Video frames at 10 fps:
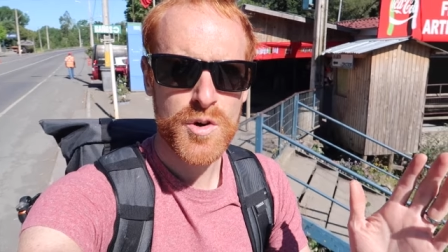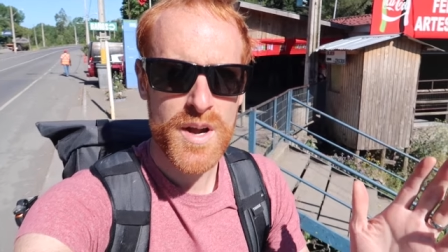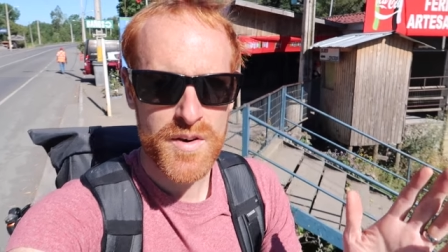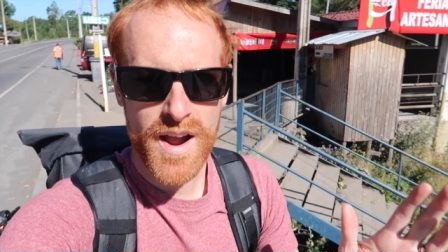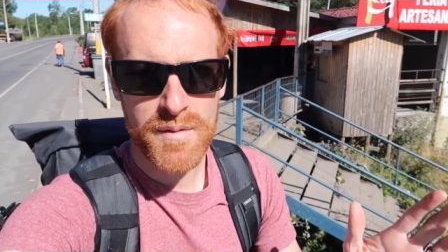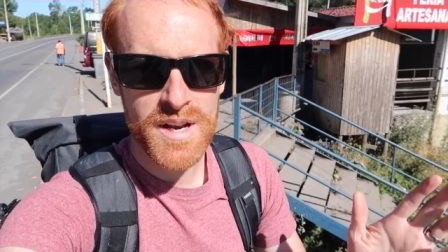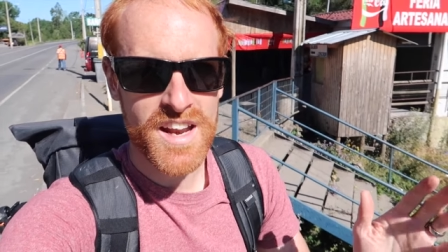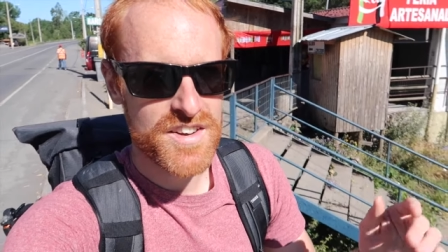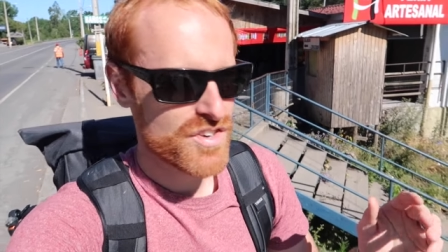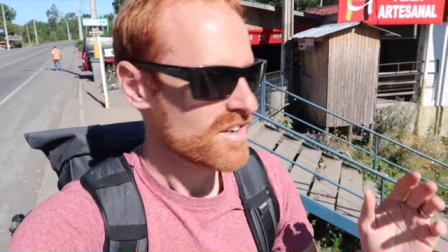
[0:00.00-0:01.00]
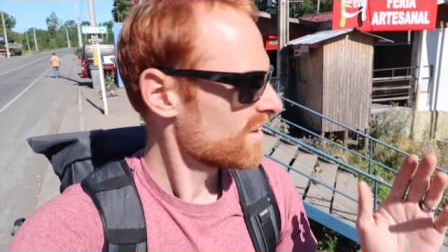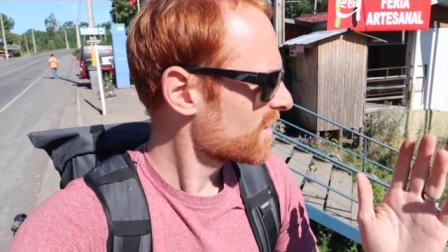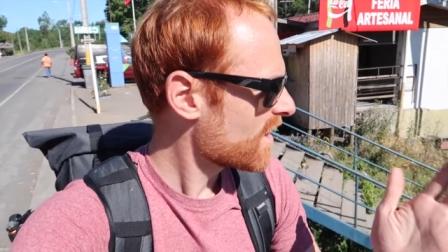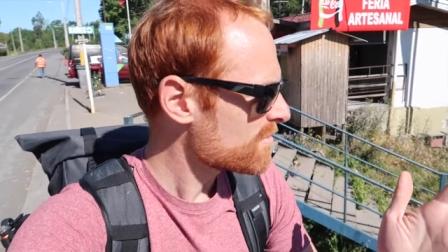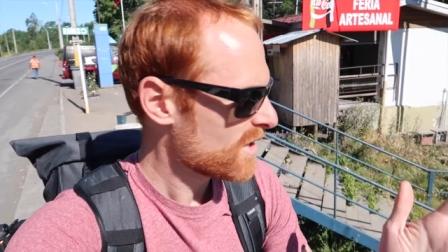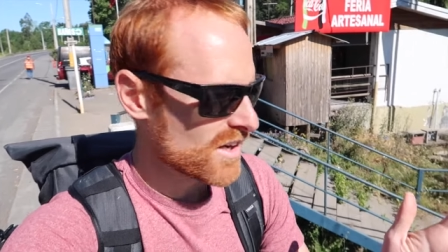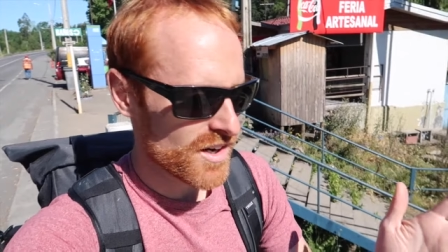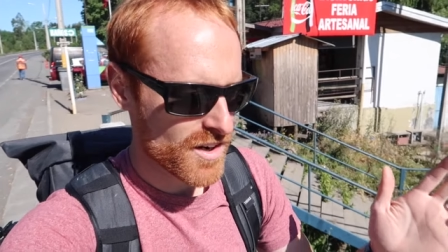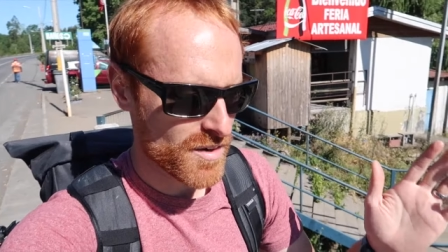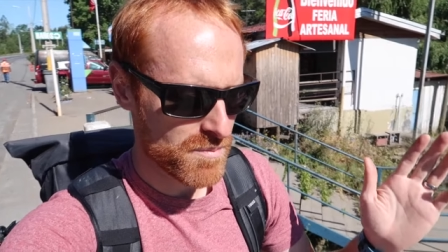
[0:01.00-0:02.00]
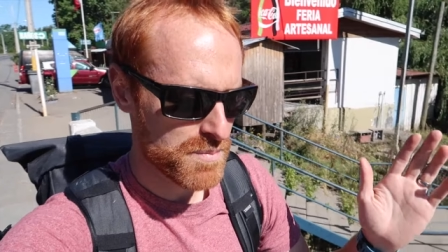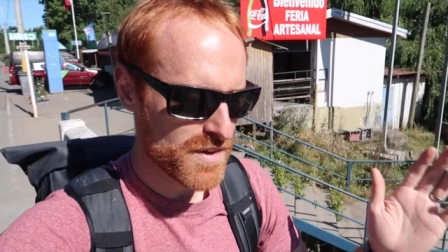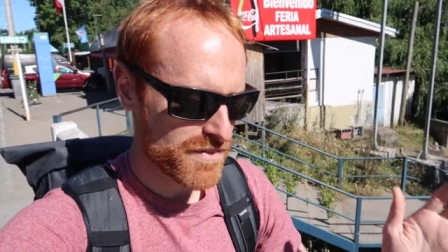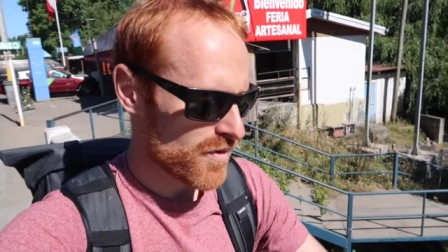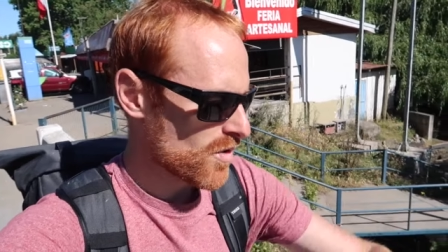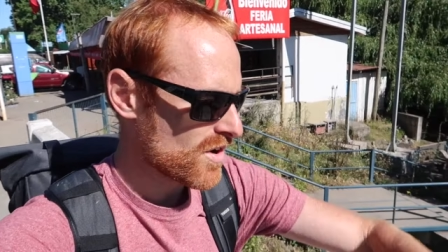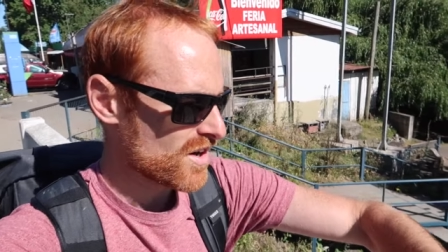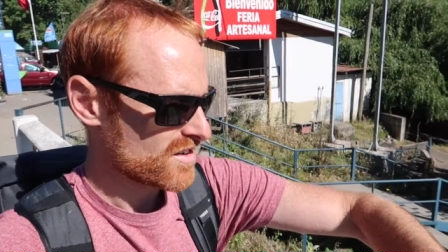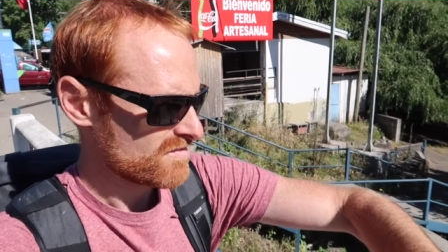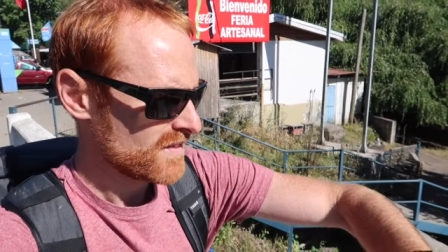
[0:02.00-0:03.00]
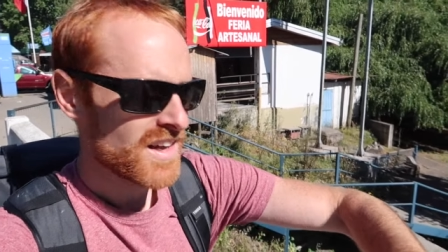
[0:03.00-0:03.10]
quick recommendation, come here before